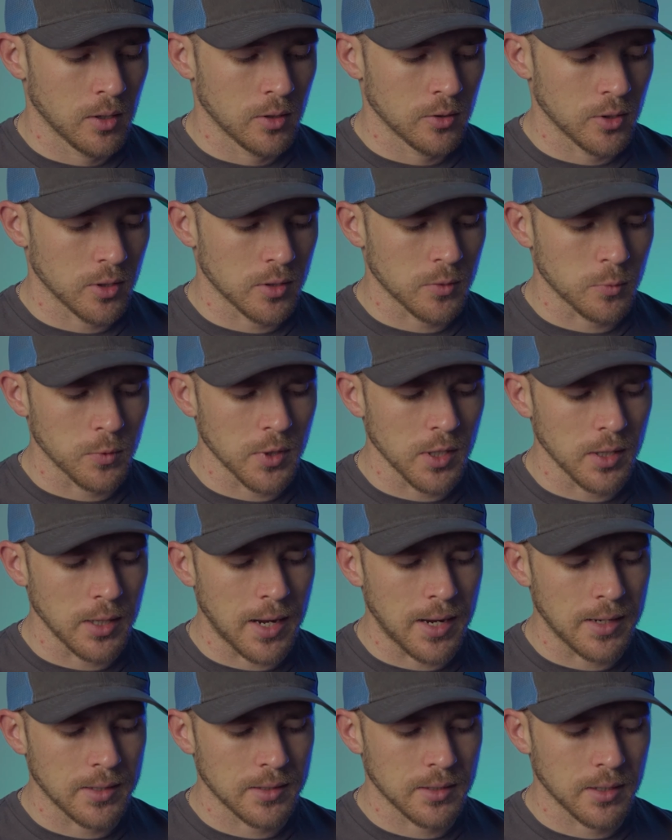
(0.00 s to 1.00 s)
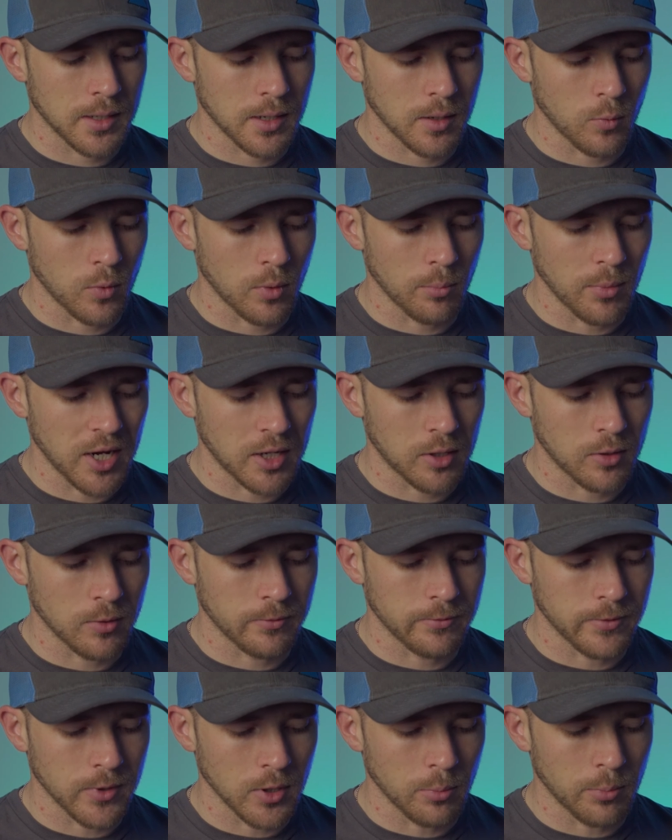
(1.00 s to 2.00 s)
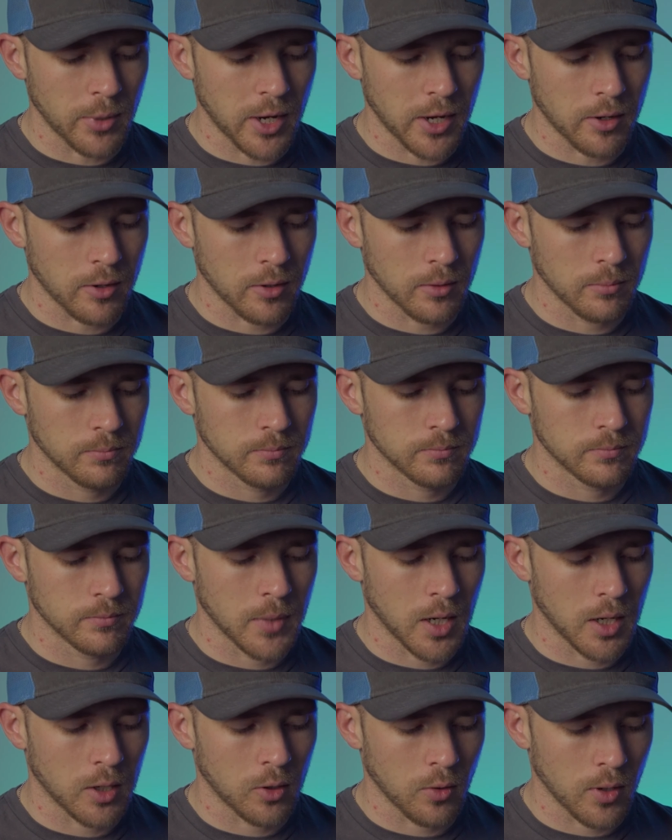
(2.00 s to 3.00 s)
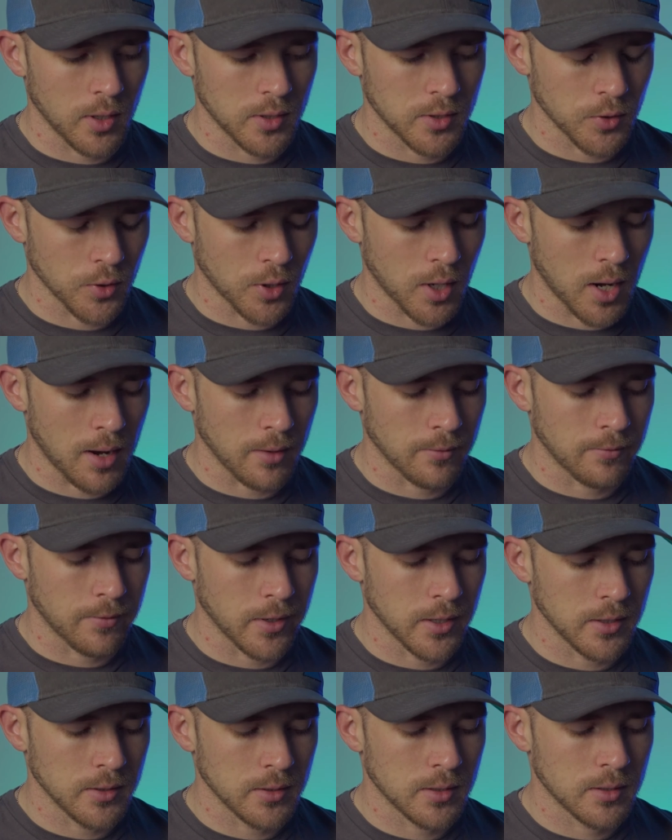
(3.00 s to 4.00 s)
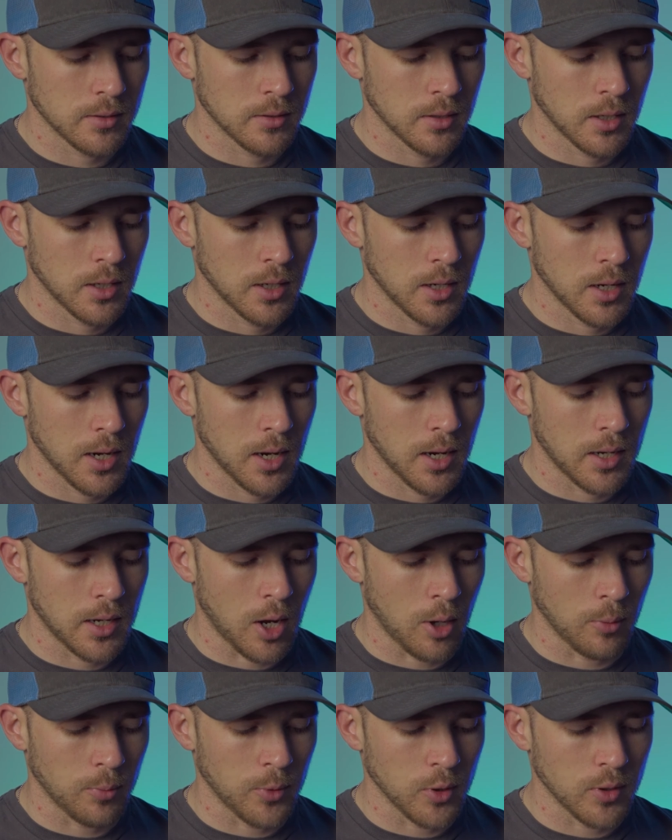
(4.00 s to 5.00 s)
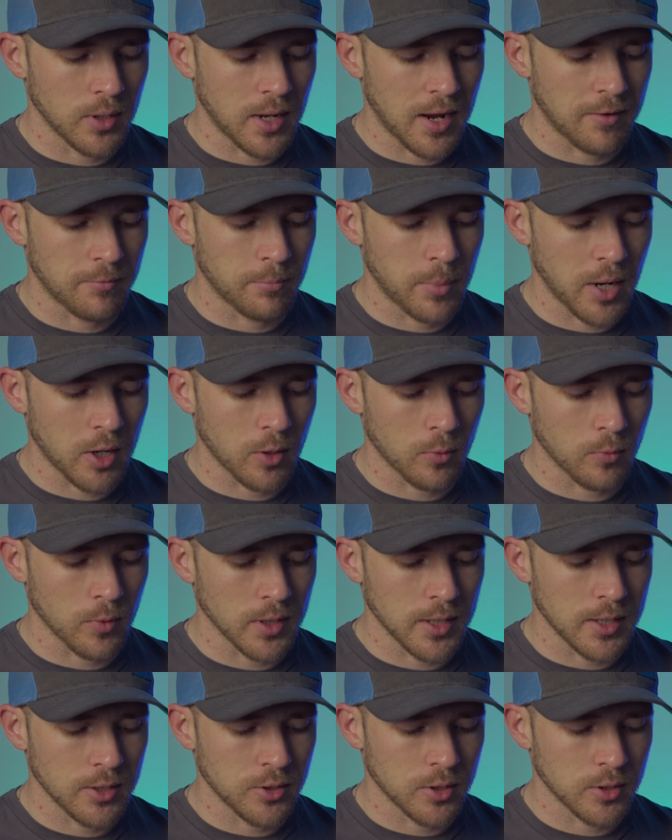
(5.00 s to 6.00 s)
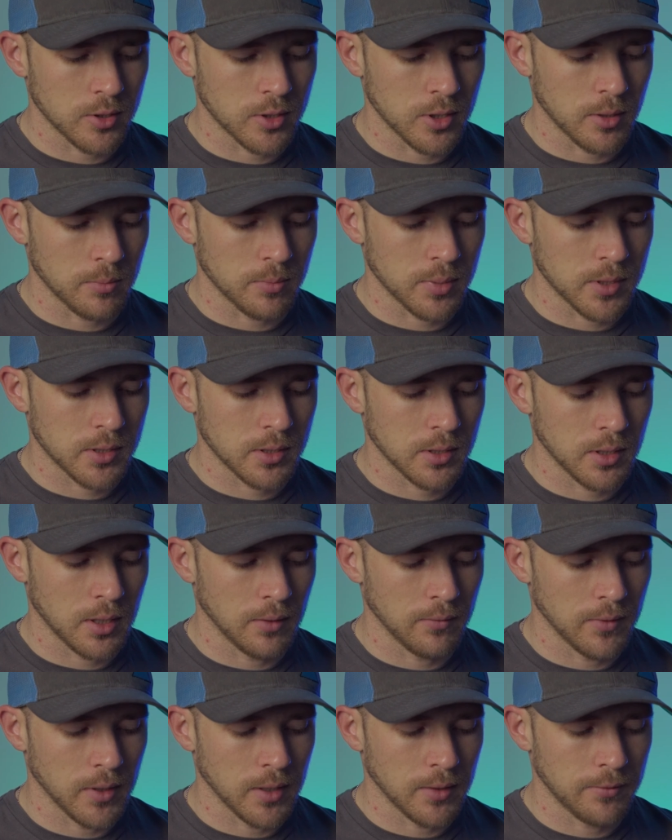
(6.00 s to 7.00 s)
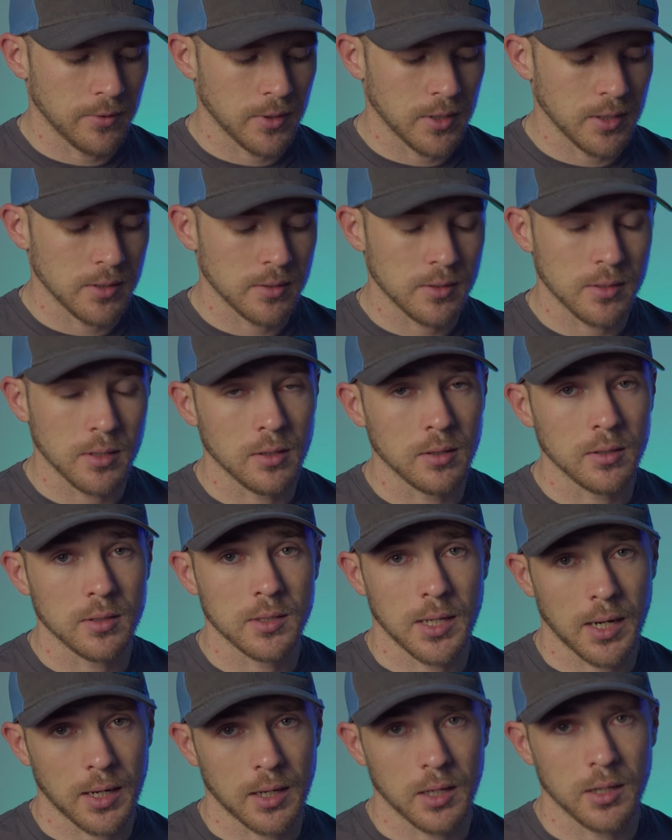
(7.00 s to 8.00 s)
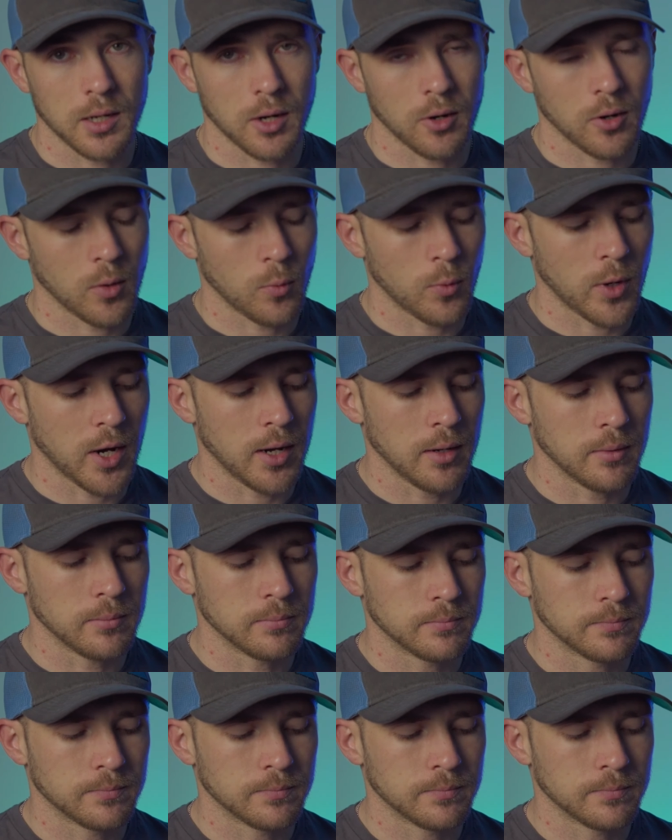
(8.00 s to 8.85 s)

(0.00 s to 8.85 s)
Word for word: Just realize that it will make you feel better, increase your confidence, and help you to have better relationships, even if it is in a secondary way.